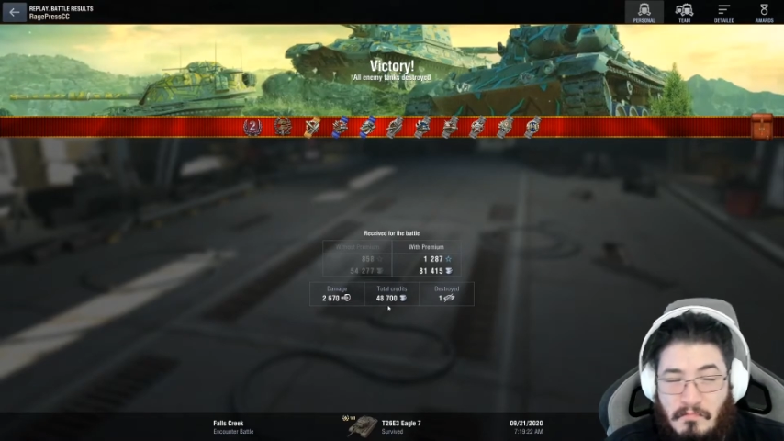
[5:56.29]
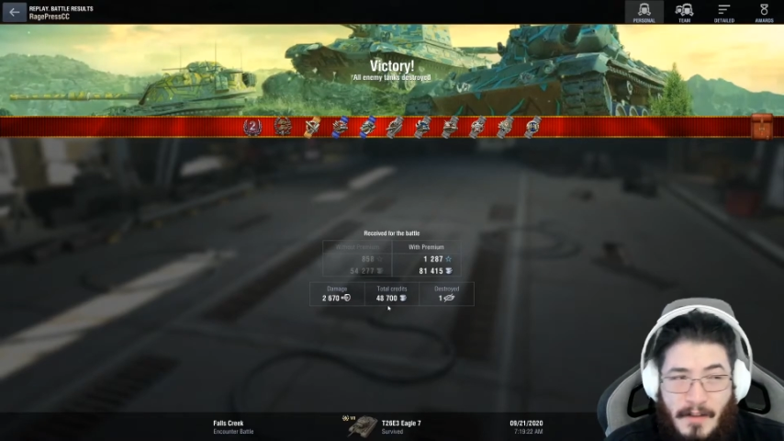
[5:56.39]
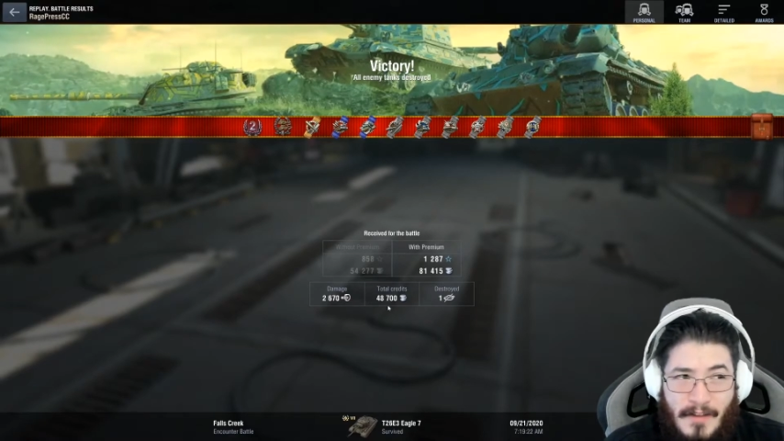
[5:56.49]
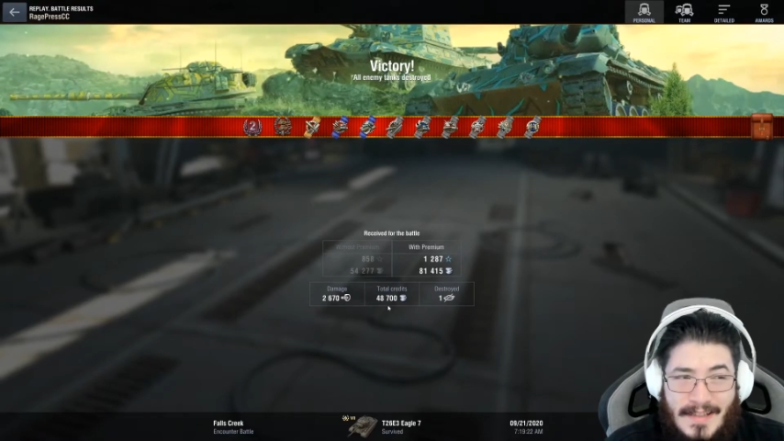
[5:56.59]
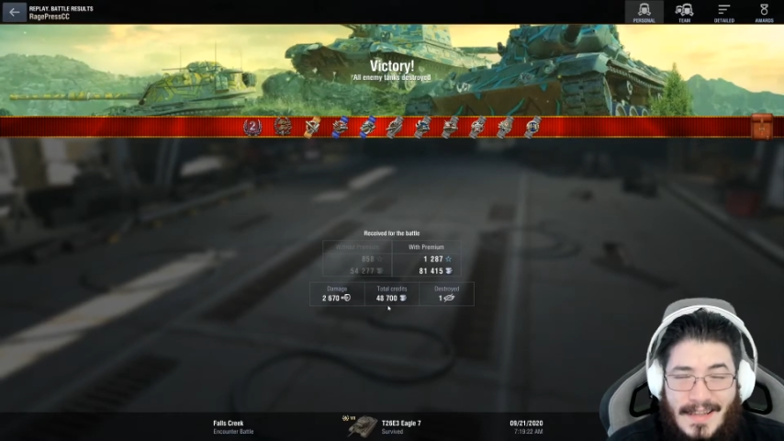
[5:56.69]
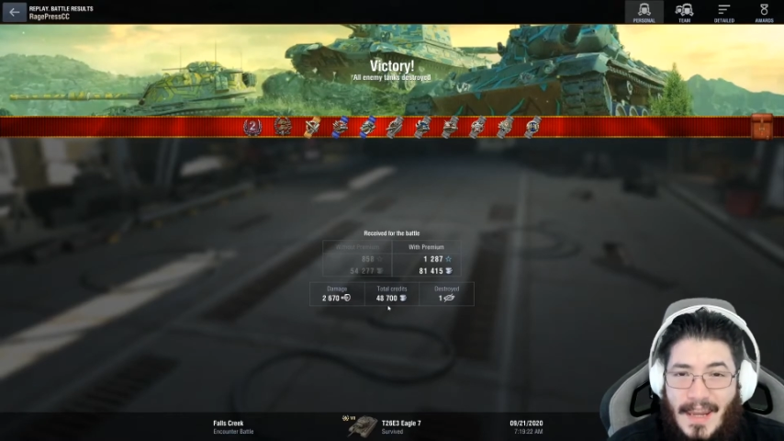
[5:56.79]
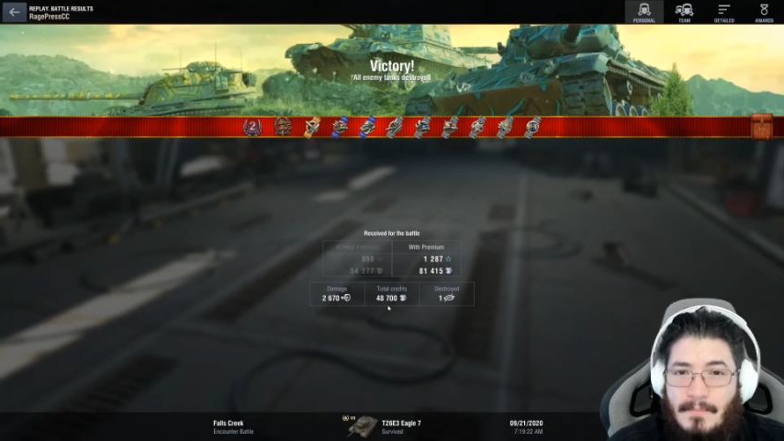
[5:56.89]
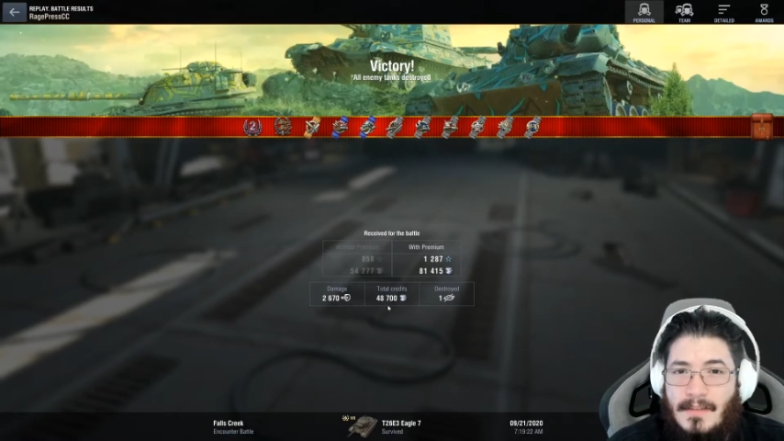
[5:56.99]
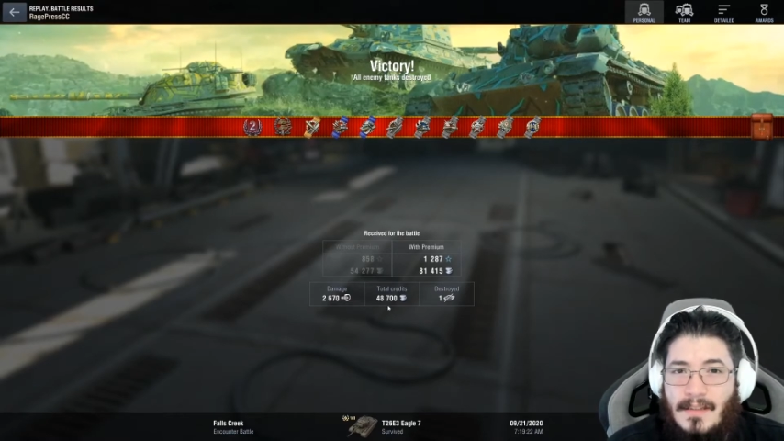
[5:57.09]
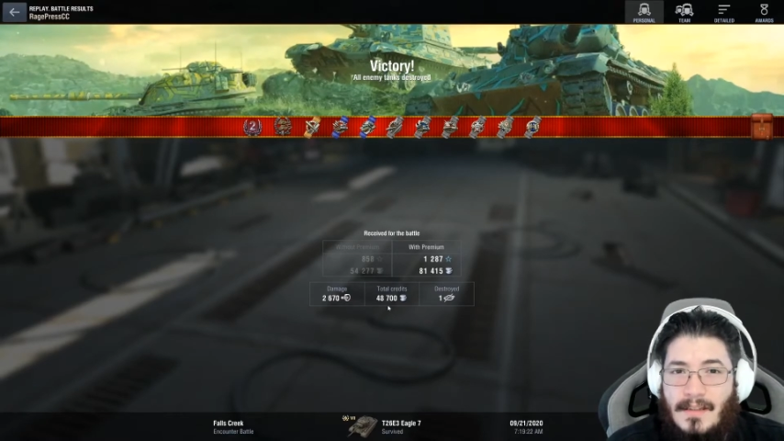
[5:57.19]
pretty fast
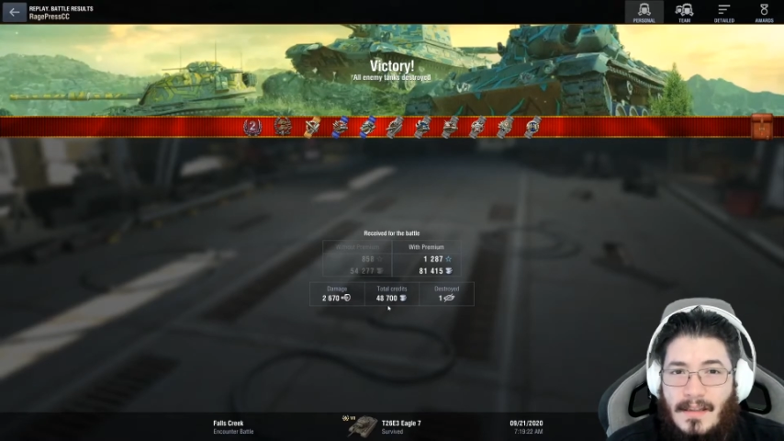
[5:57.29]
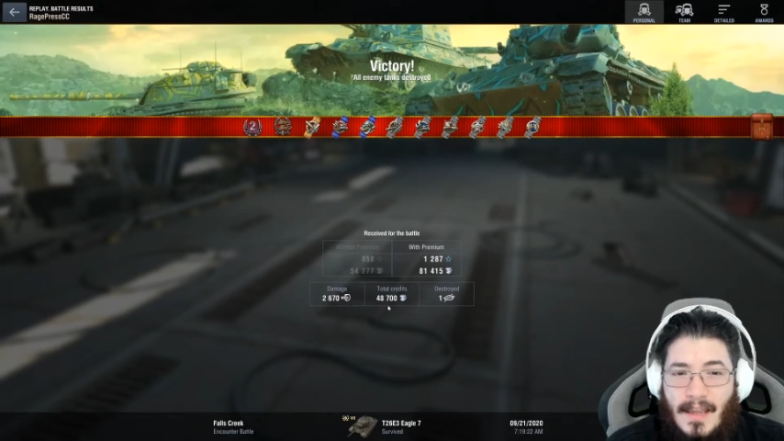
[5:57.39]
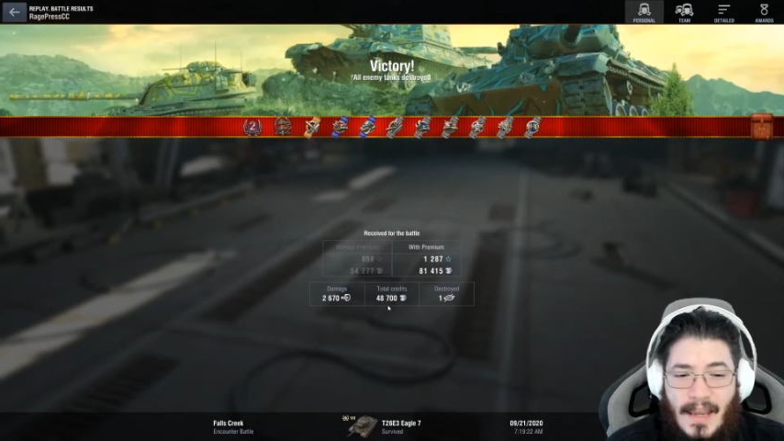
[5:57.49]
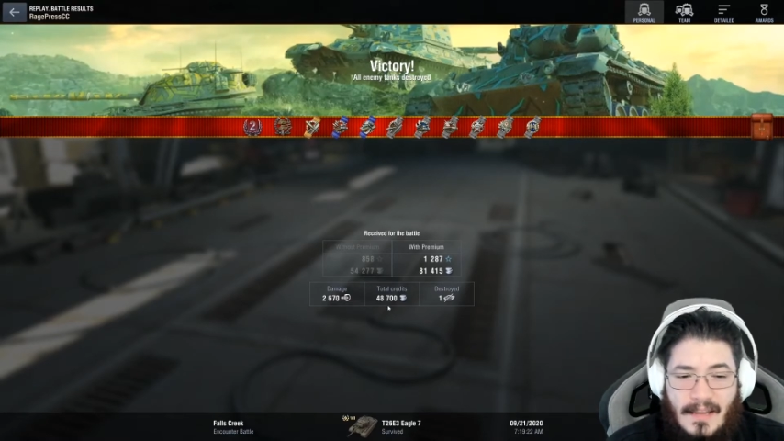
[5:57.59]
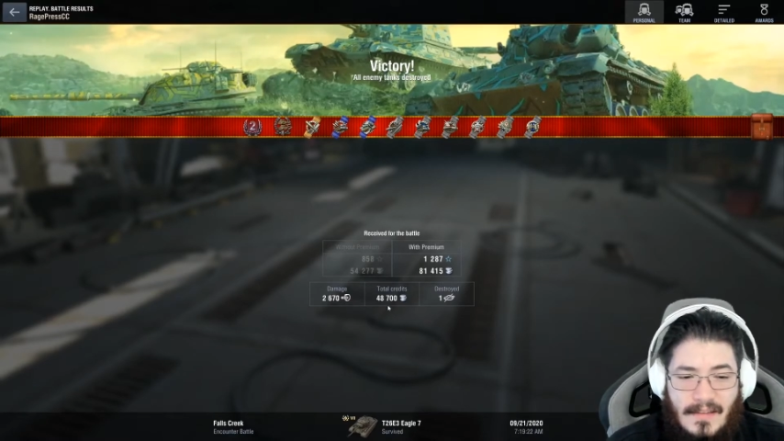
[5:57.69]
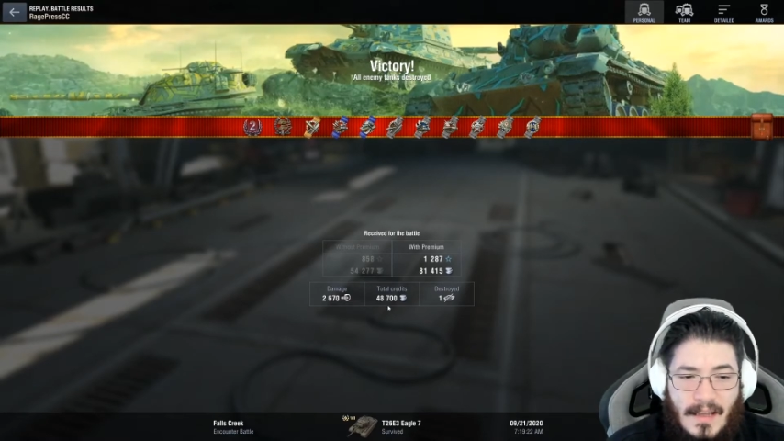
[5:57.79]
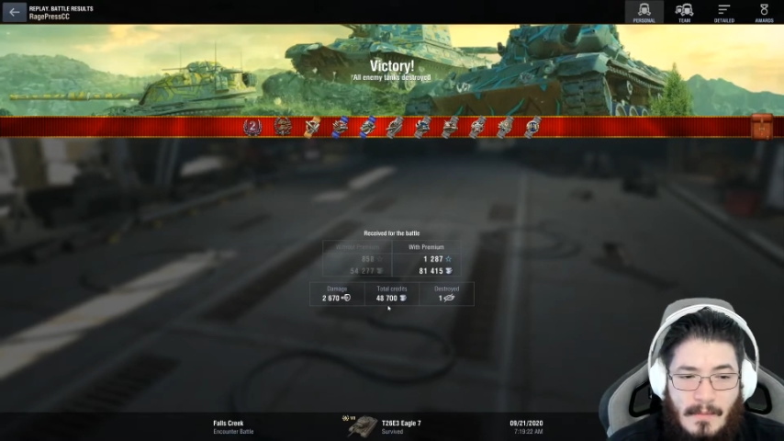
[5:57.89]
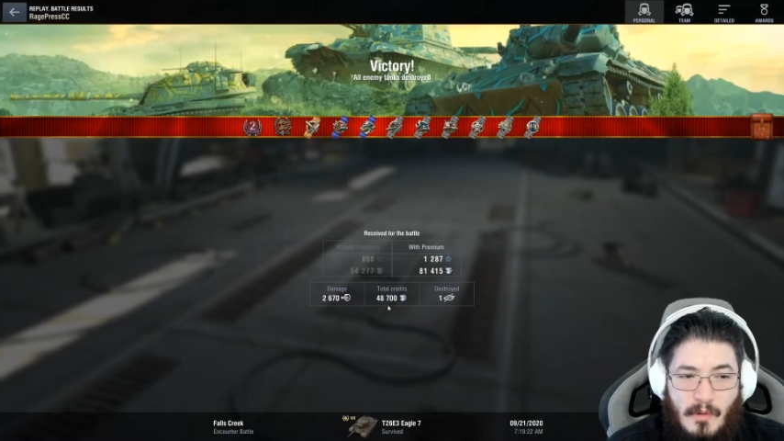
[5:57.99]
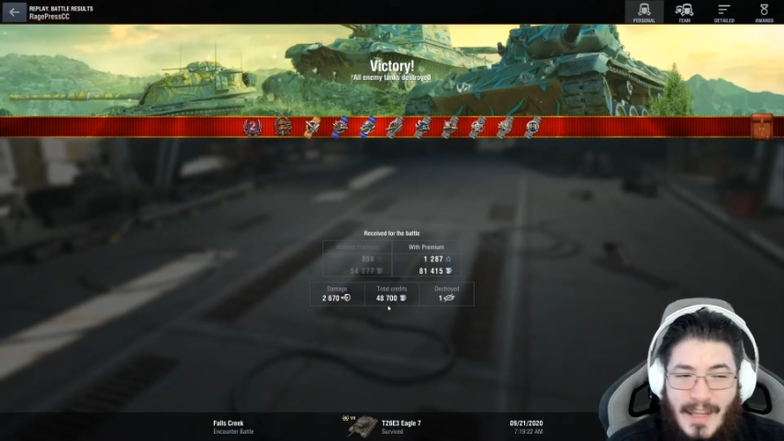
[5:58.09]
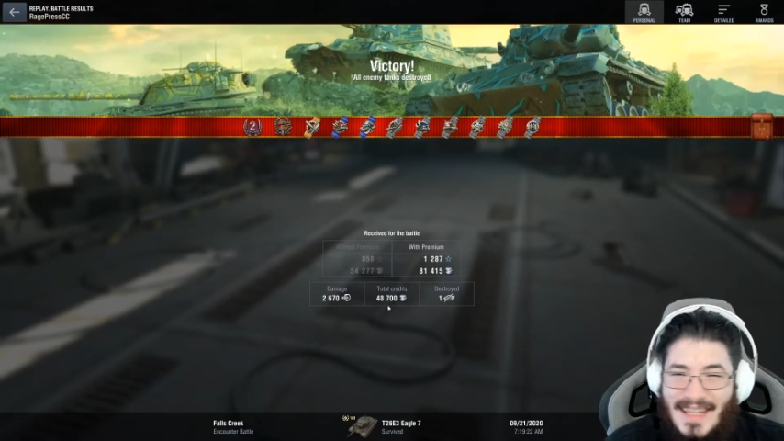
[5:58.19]
game and
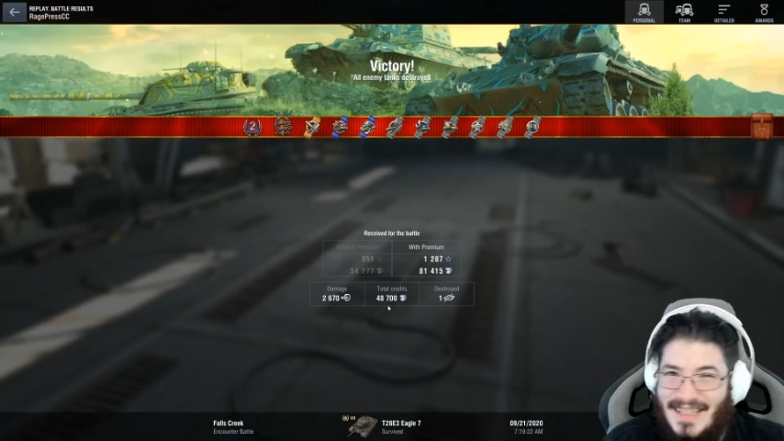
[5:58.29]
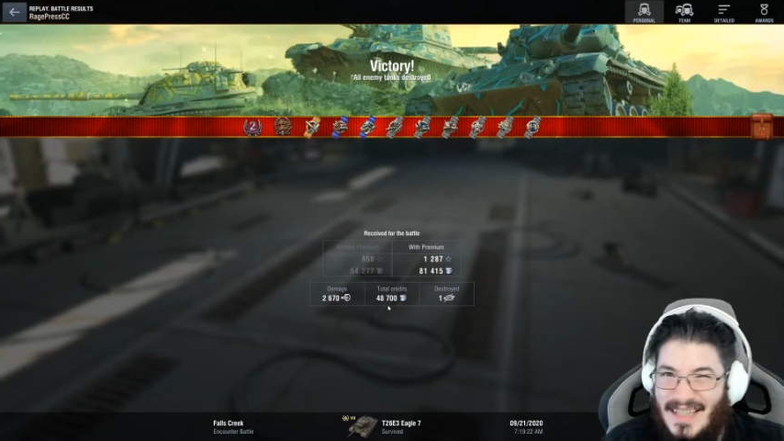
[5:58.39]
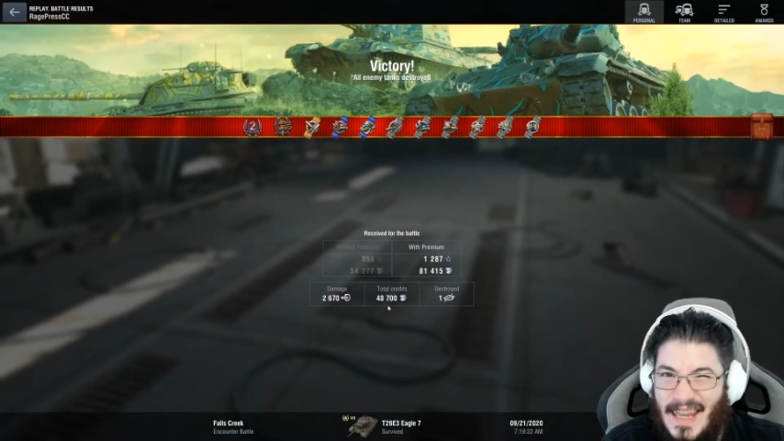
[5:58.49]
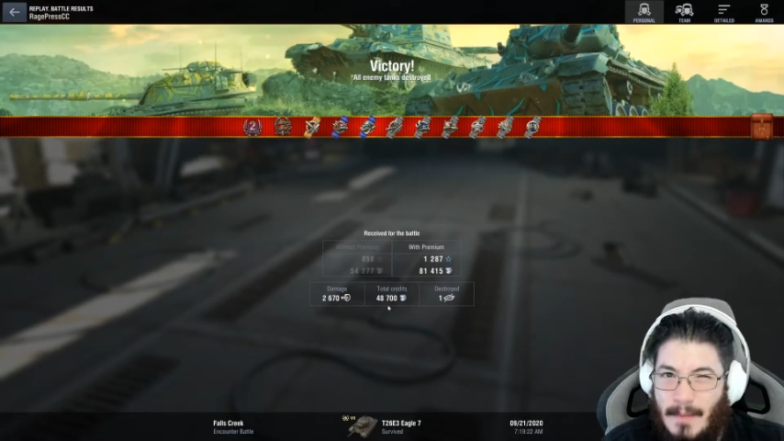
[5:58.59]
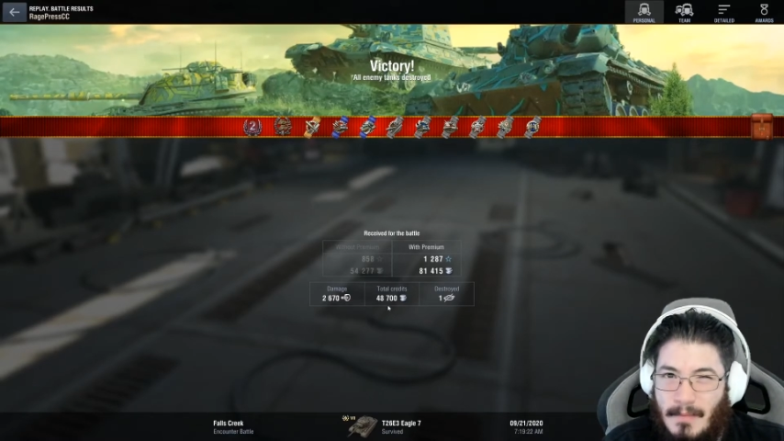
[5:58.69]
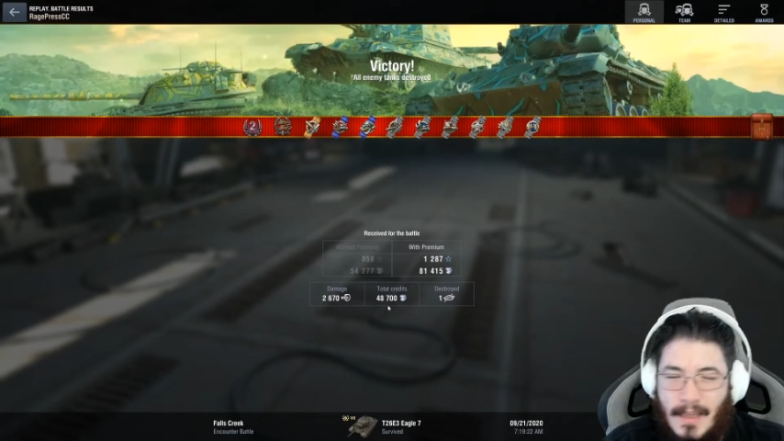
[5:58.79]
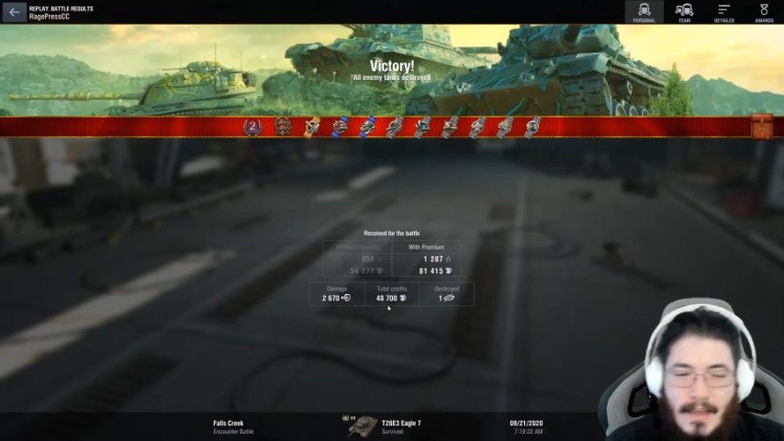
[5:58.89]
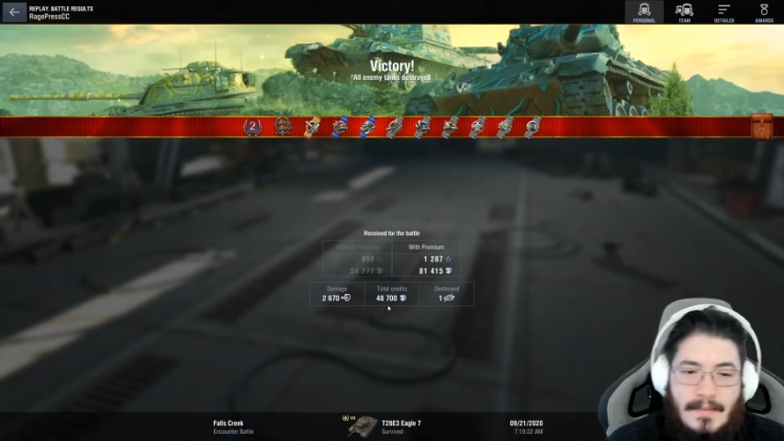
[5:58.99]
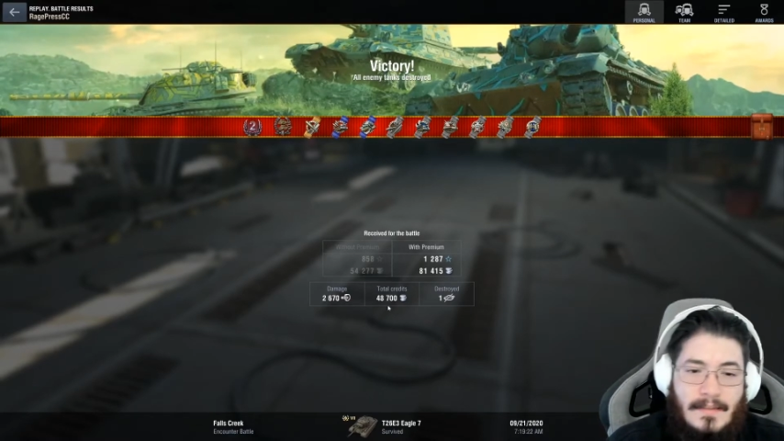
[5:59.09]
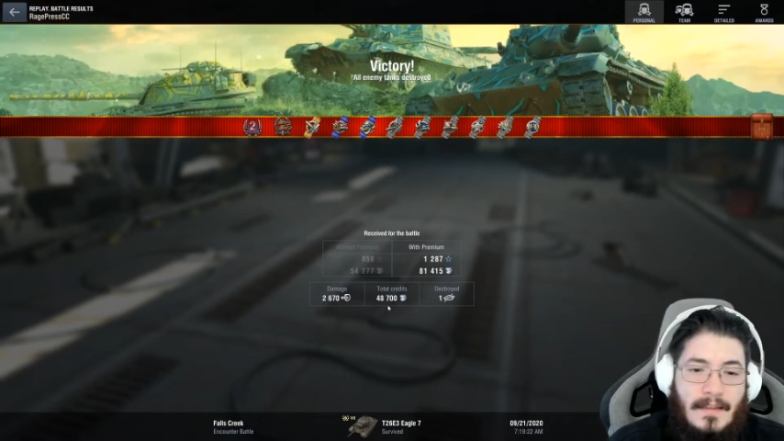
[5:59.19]
a pretty easy game, I guess.